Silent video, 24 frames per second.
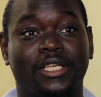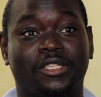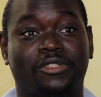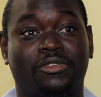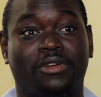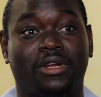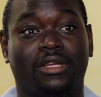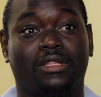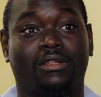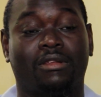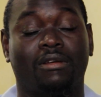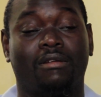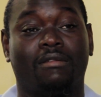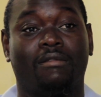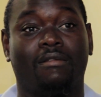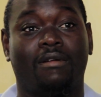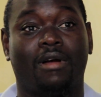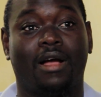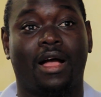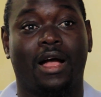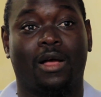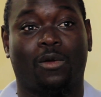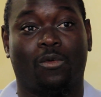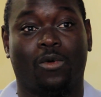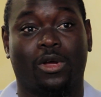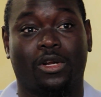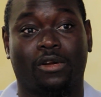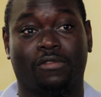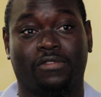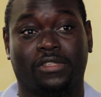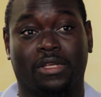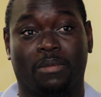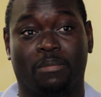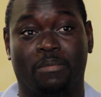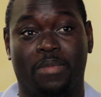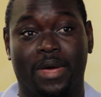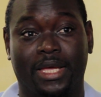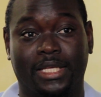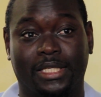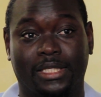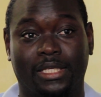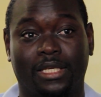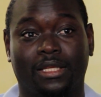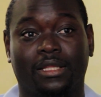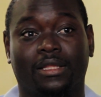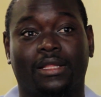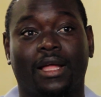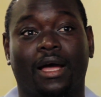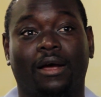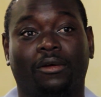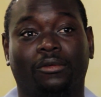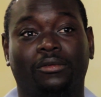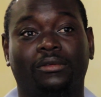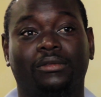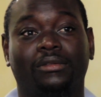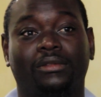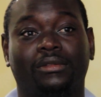instructors are one of the best in town.